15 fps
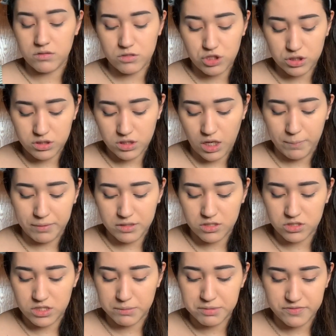just a couple
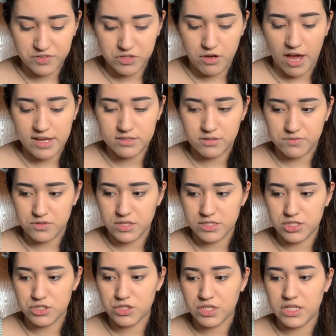little tips for you guys if you guys
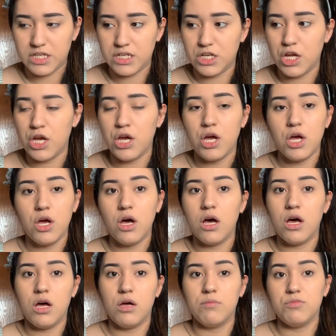are looking
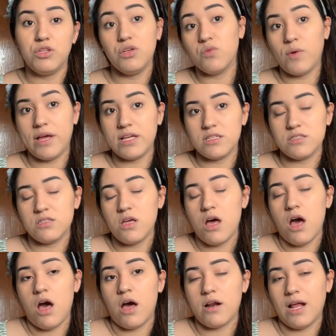new ways
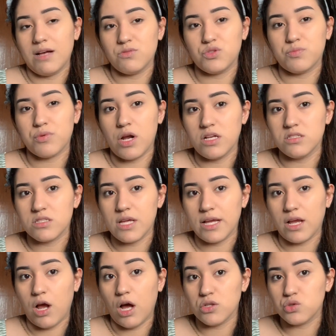on how to bronze
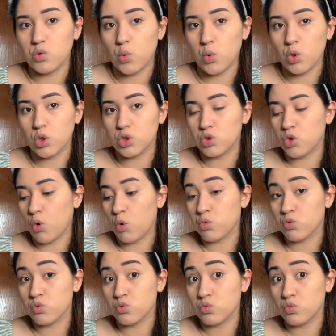and contour. So
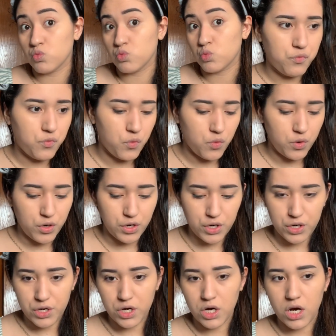
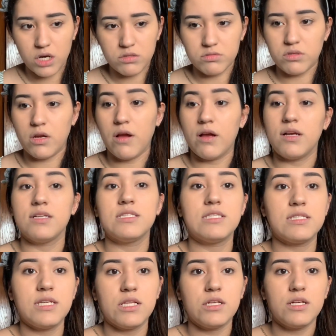for
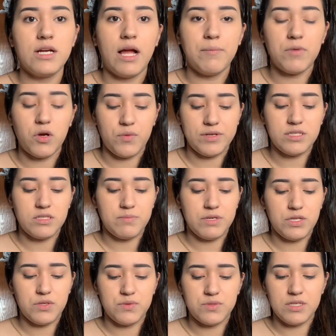concealer, I'm going to be
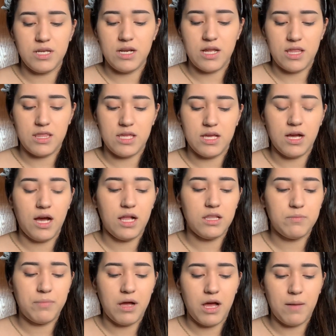using the
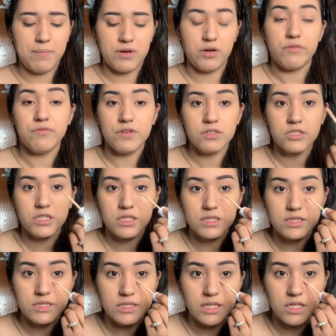ColourPop No Filter
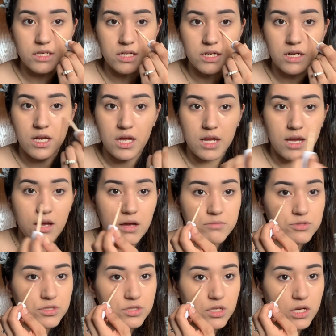Concealer. I'm
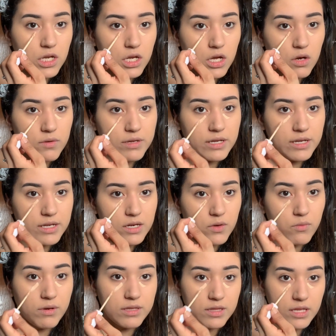just going to go
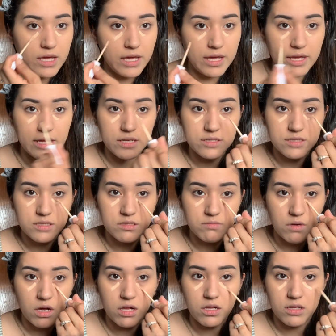in with a
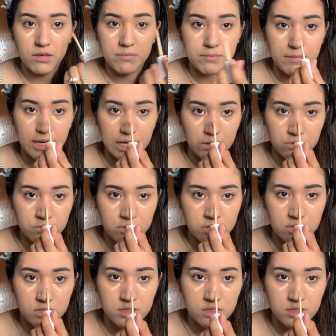small amount.